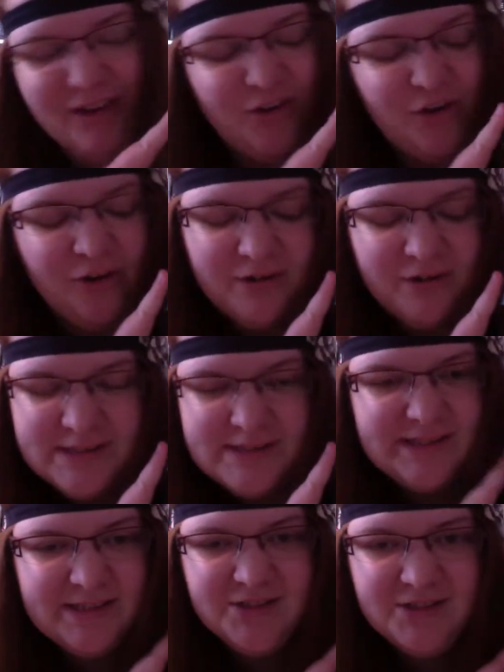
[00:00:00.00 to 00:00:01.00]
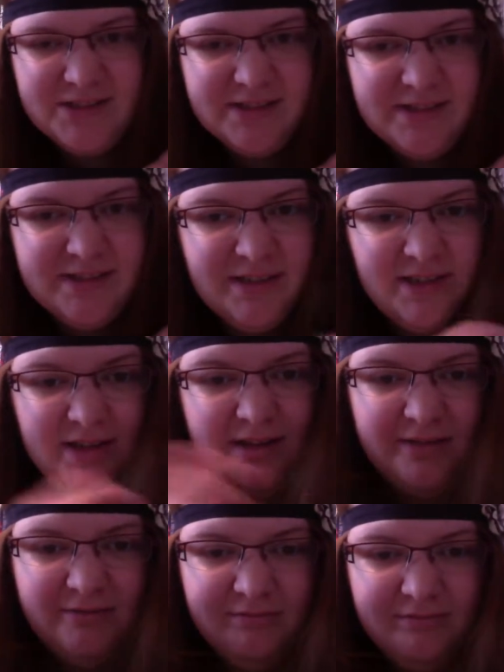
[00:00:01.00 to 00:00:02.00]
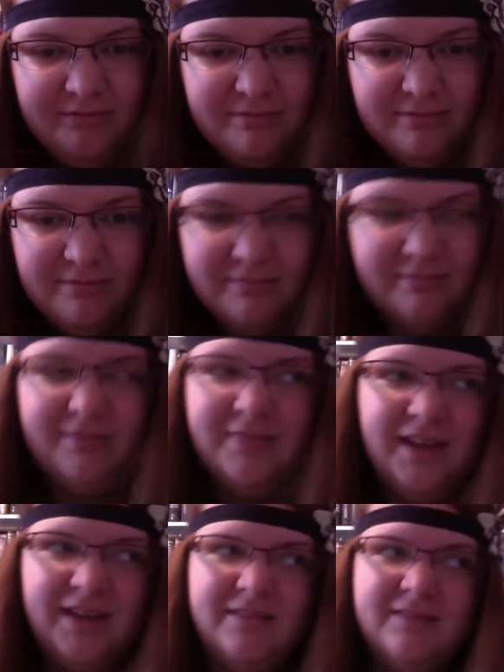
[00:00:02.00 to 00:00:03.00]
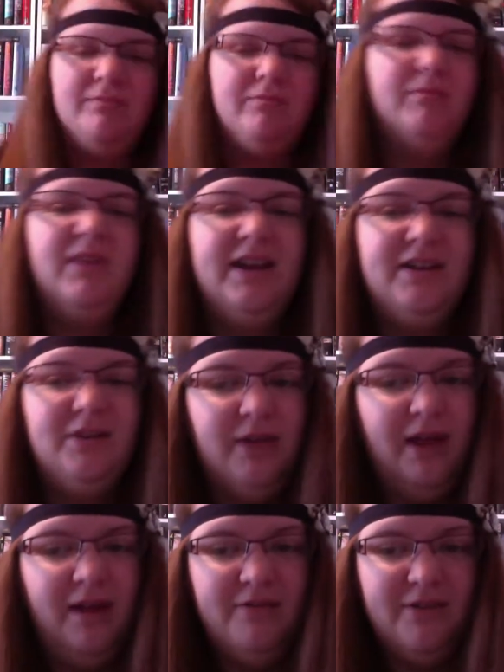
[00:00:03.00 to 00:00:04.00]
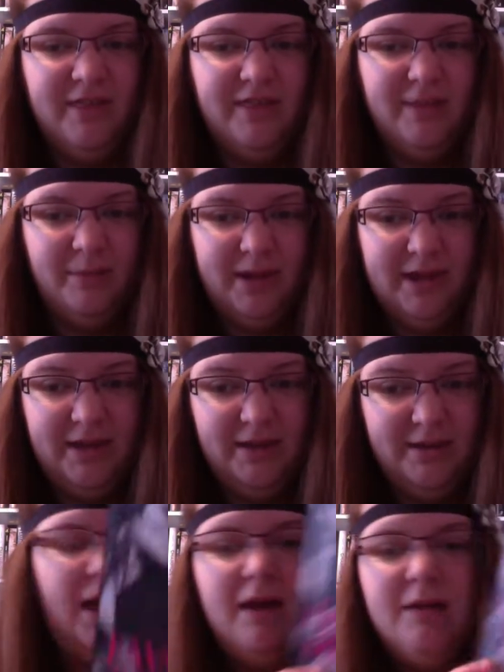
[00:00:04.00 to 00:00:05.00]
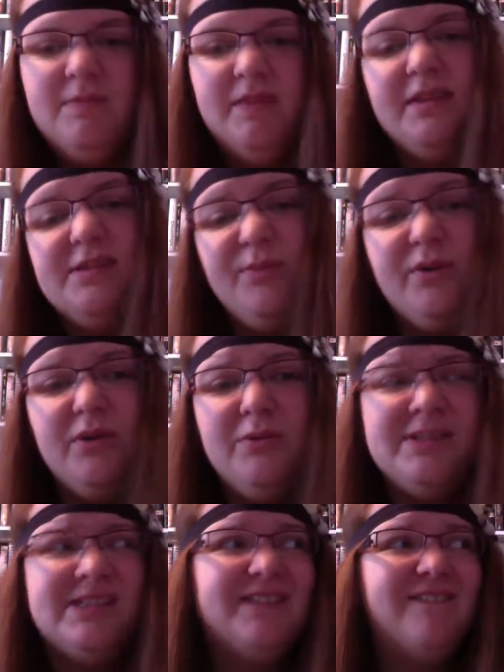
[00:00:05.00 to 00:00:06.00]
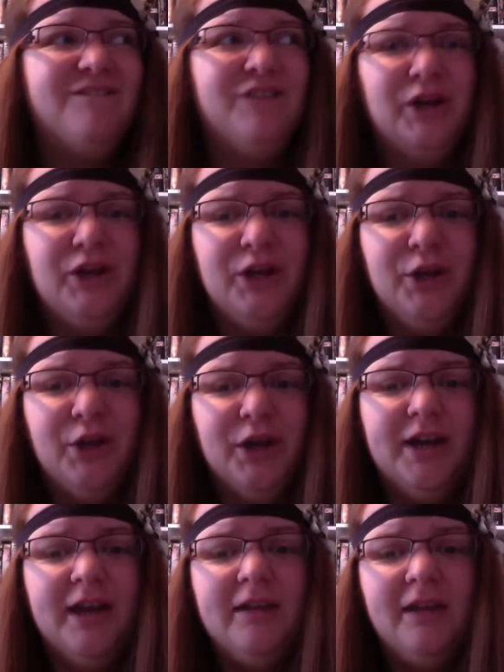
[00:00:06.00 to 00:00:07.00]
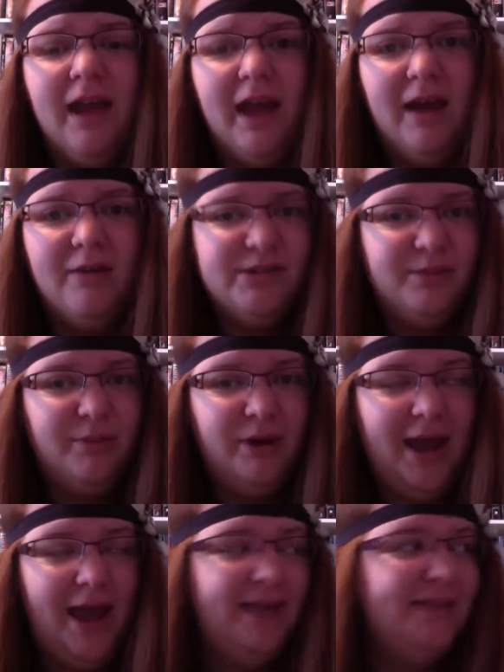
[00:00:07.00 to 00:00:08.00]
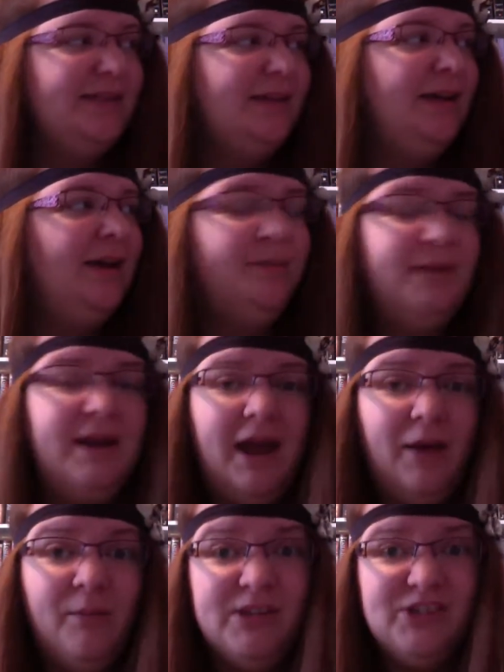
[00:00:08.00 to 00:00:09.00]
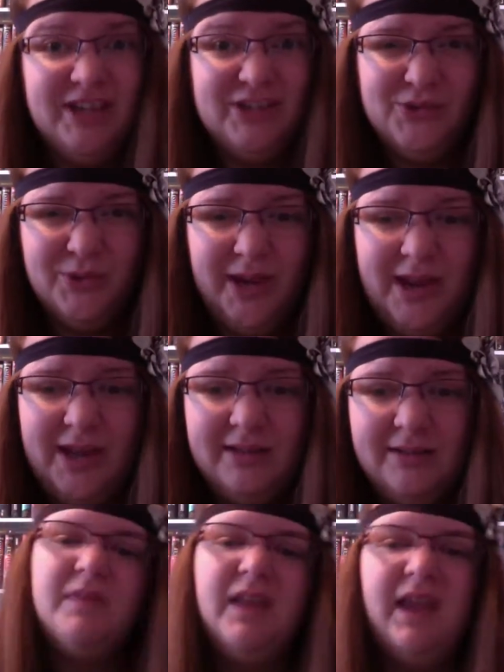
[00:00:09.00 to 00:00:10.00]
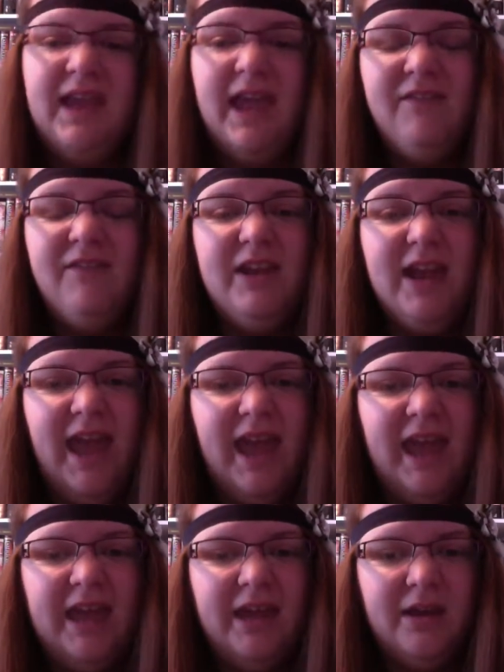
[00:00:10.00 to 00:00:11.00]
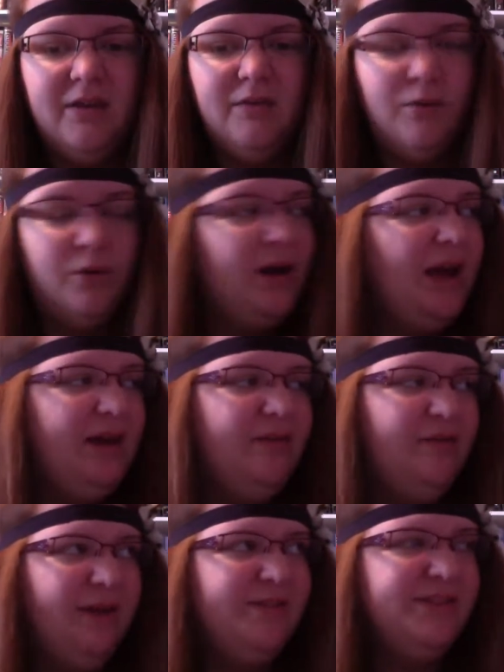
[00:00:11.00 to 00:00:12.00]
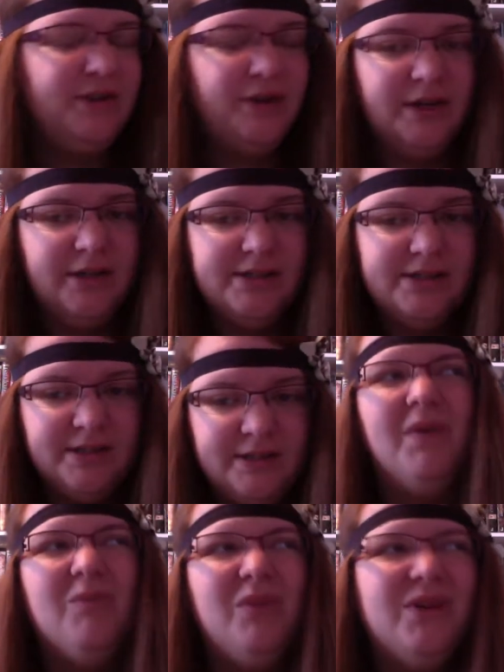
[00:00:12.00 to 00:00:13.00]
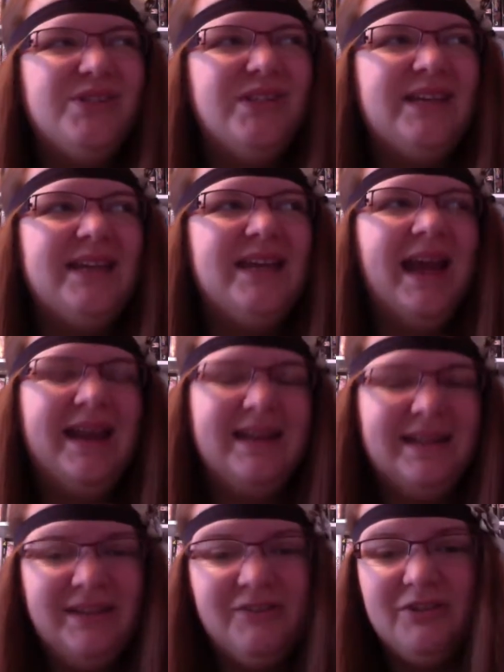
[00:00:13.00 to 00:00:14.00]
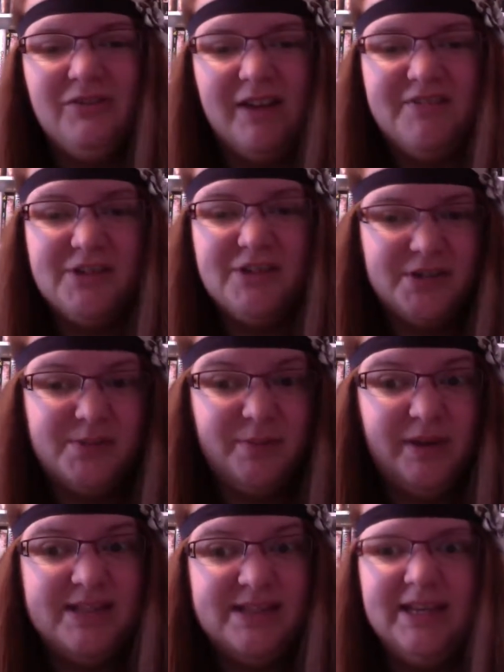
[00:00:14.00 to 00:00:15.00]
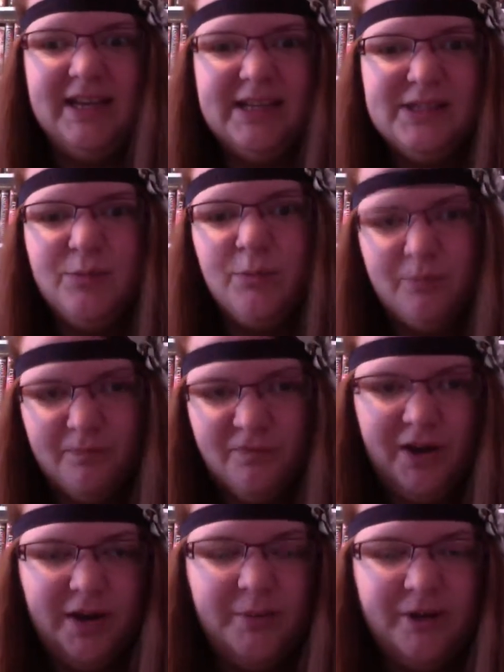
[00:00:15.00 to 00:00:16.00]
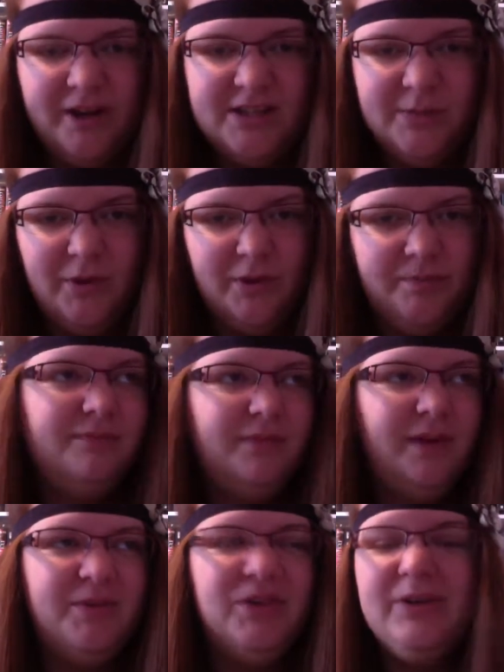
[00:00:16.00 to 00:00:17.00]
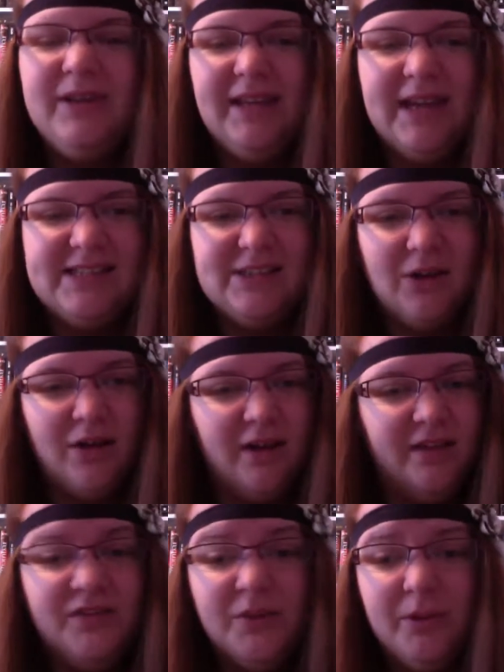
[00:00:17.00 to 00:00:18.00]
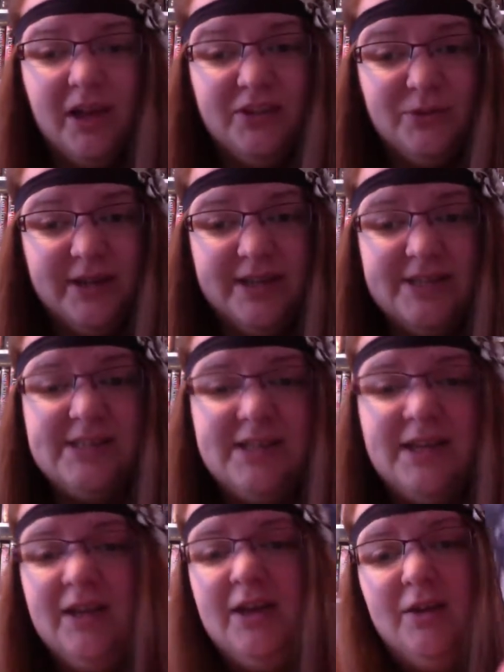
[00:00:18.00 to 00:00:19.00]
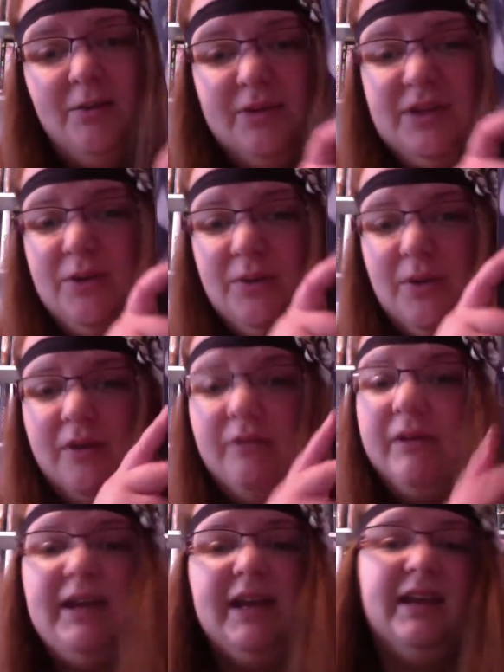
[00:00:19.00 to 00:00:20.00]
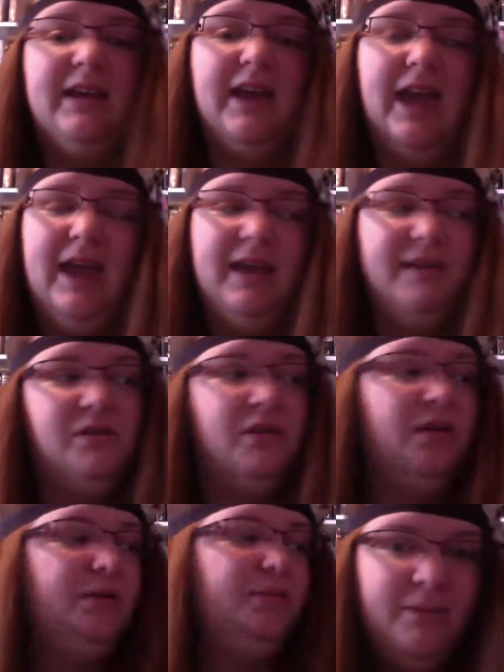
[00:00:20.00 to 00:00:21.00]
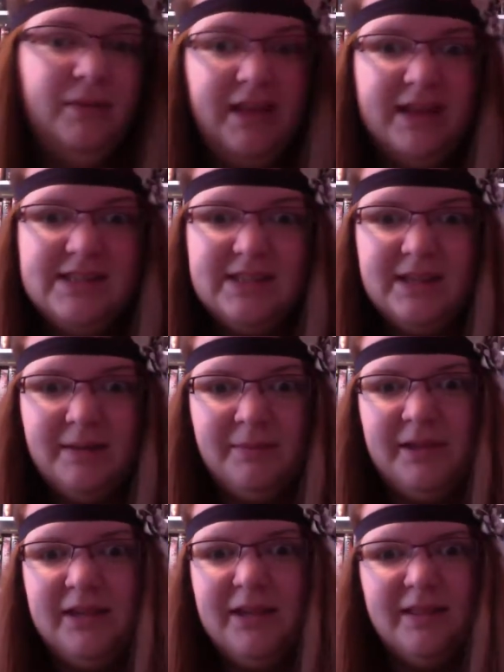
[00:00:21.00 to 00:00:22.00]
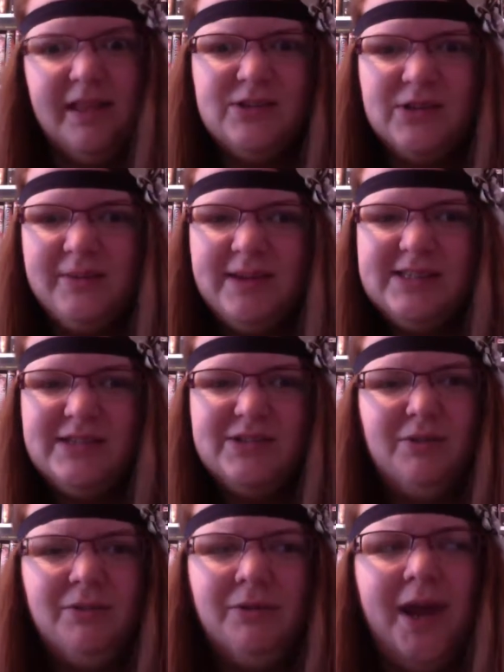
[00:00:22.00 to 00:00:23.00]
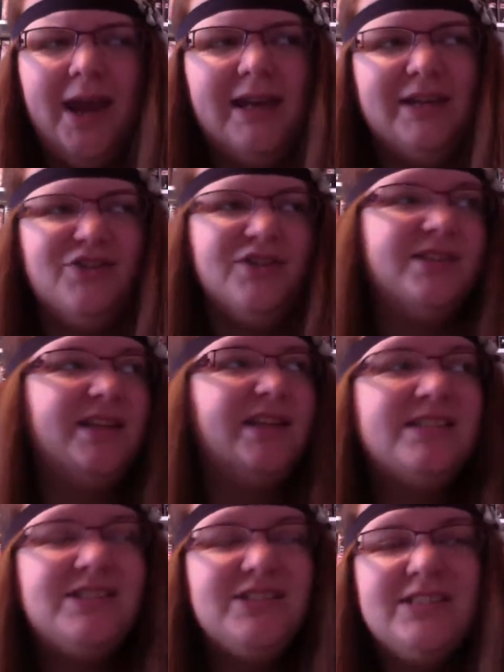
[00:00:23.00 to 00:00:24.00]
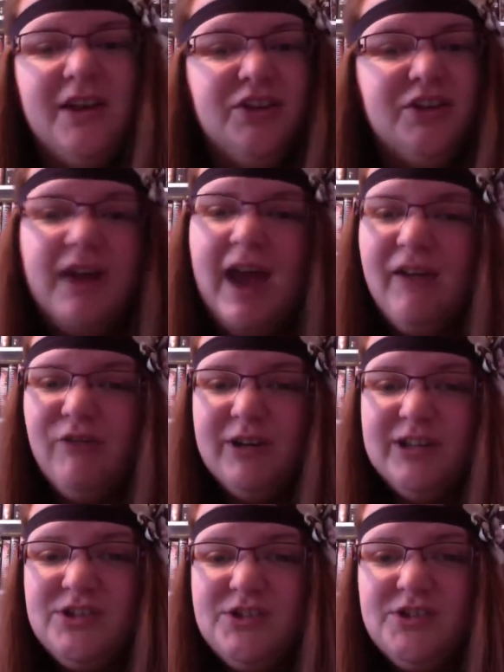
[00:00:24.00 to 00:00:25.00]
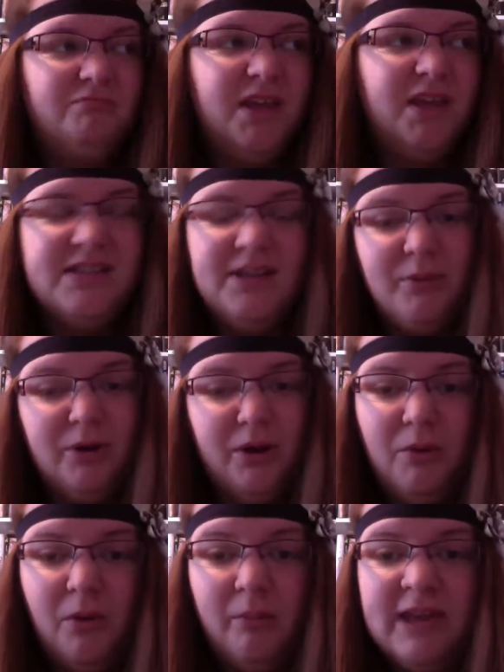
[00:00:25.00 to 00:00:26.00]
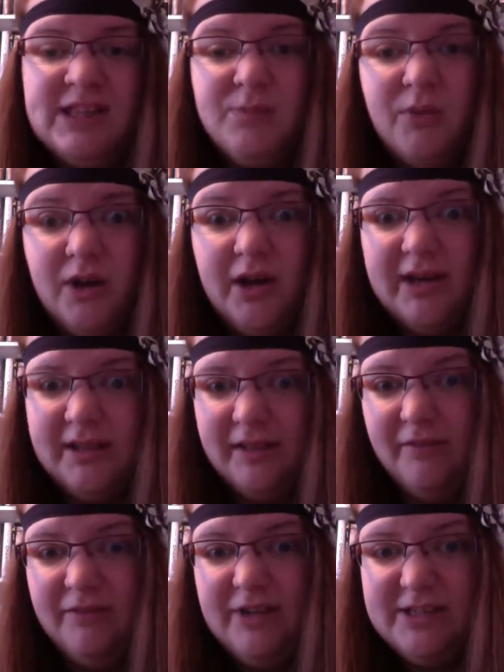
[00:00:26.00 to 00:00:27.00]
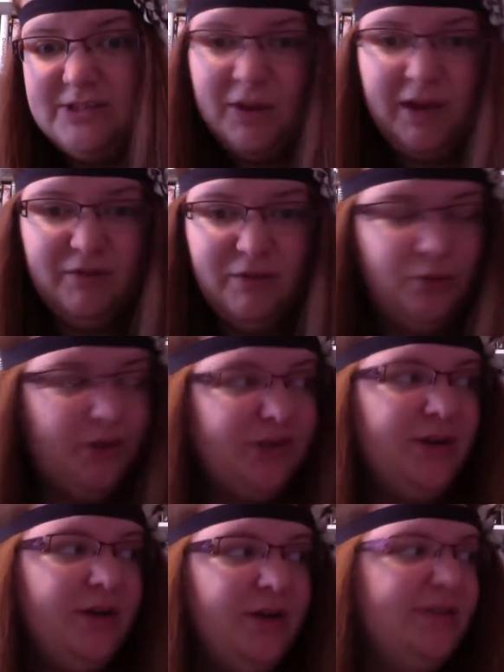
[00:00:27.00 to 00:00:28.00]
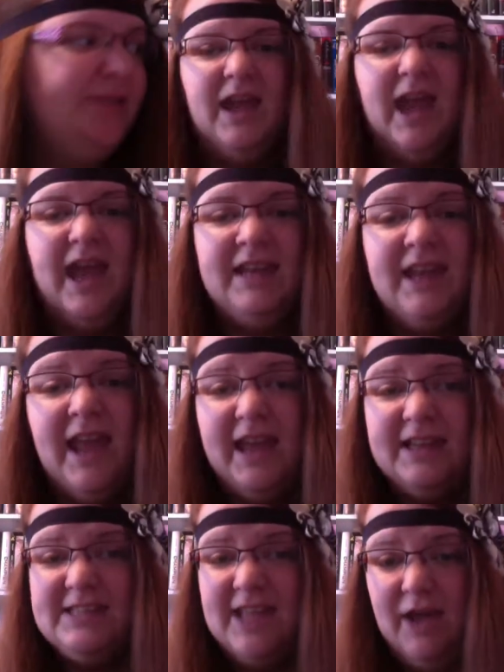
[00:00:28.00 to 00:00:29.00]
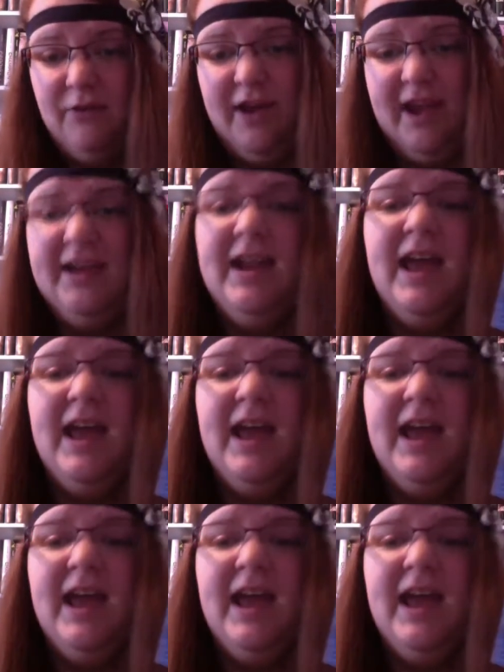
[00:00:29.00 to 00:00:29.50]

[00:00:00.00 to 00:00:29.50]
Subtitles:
girls. It's just, nah. But I do love the pink. This book was very good. I was surprised at how much I enjoyed it. I gave it a 4 out of 5 stars. Mostly, I didn't give it a 5 stars because it is very predictable. I mean, you can guess all of the plot twists when you are reading, but that's what makes it so great. It's just your average contemporary romance book, and I loved it, so I gave it 4 stars. And next, I read